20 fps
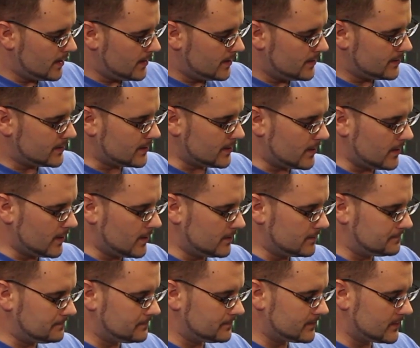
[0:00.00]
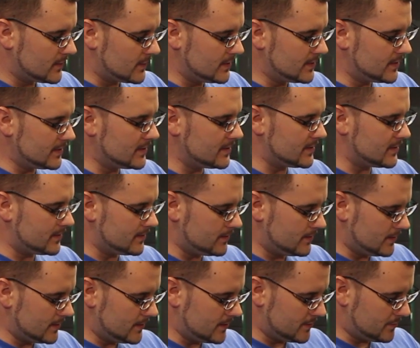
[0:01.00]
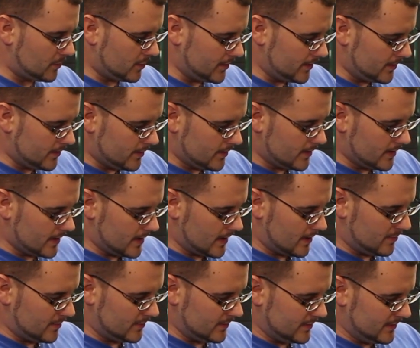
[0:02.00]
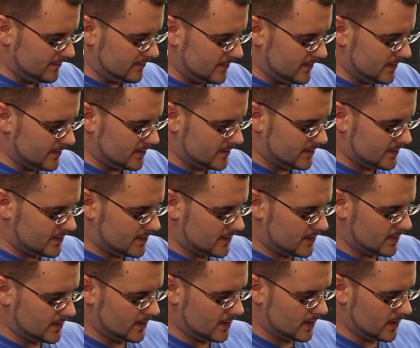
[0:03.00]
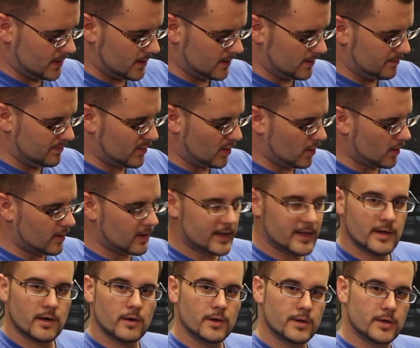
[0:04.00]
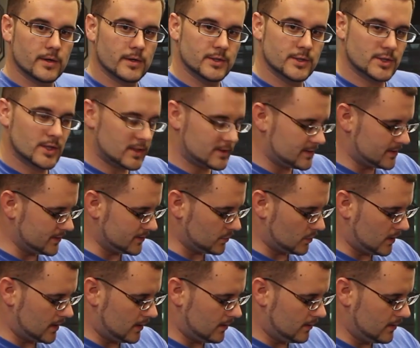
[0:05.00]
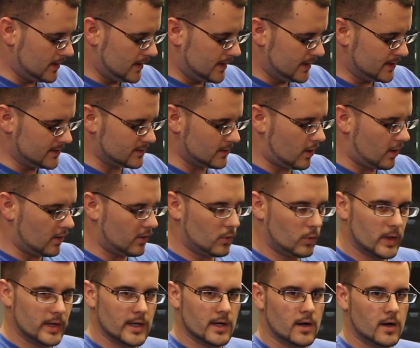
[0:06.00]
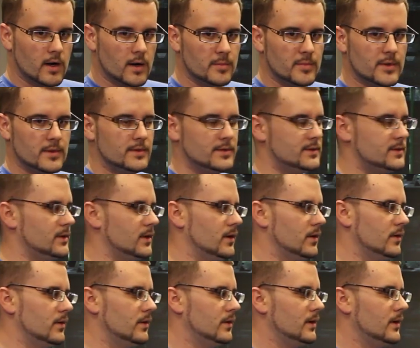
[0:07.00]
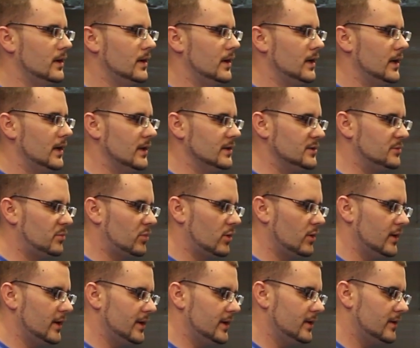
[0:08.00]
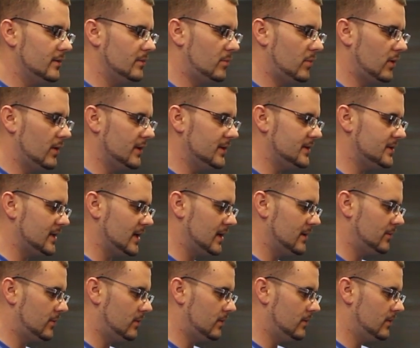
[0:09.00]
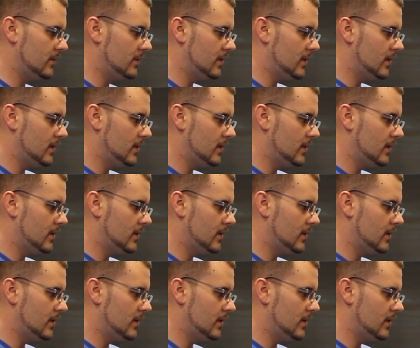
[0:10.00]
So this is pretty good, and I believe this bar right here you can adjust as well is all the way up. So it's pretty stable.